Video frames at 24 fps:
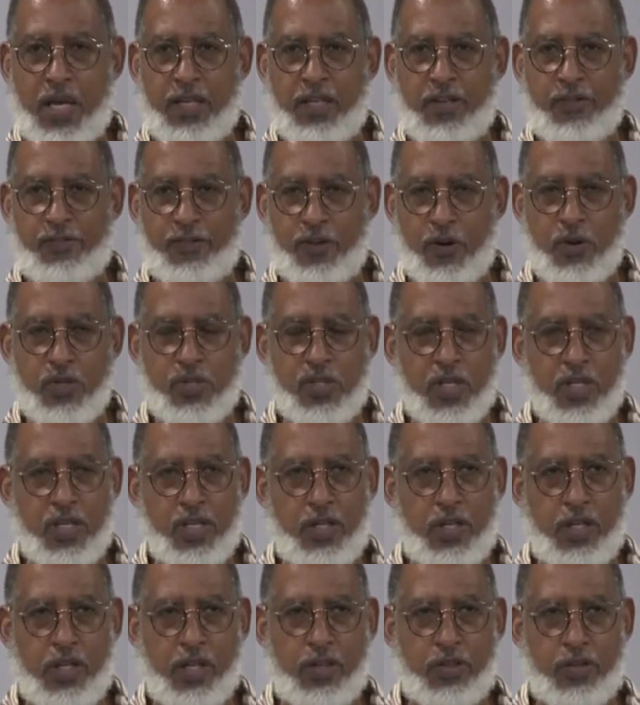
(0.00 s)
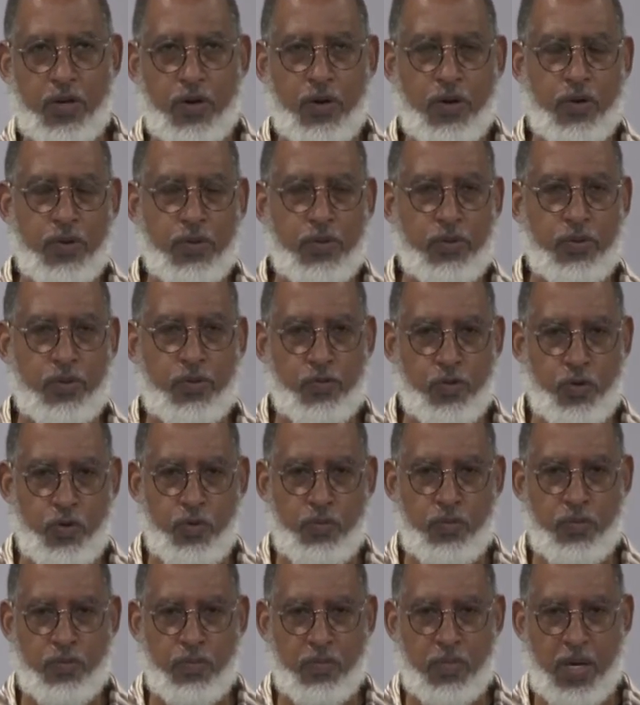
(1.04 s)
The first and the third
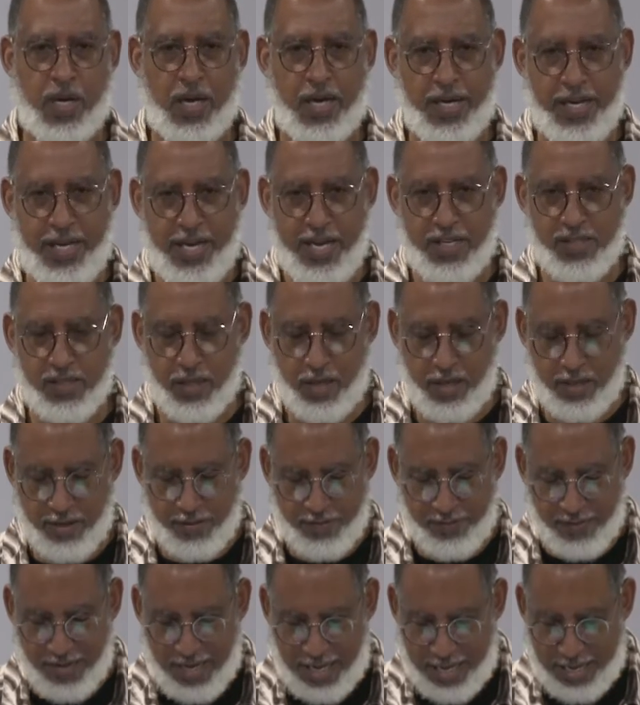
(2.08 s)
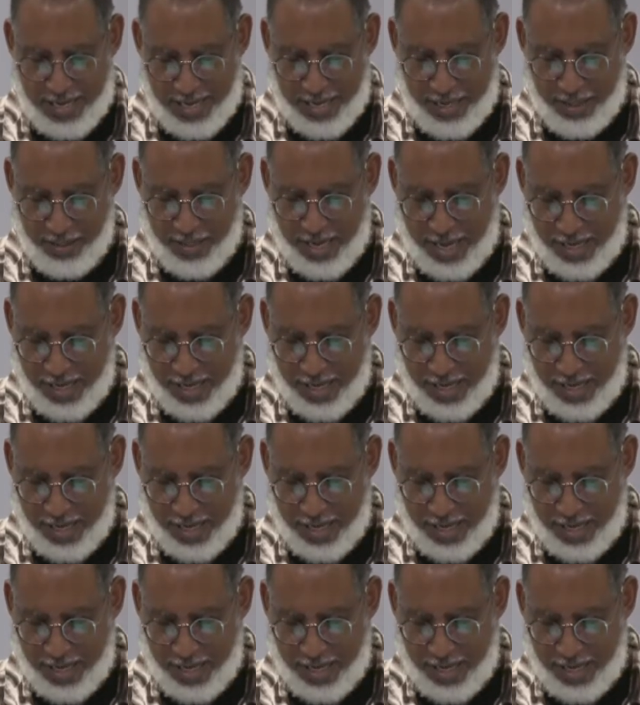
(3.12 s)
group are easily defined.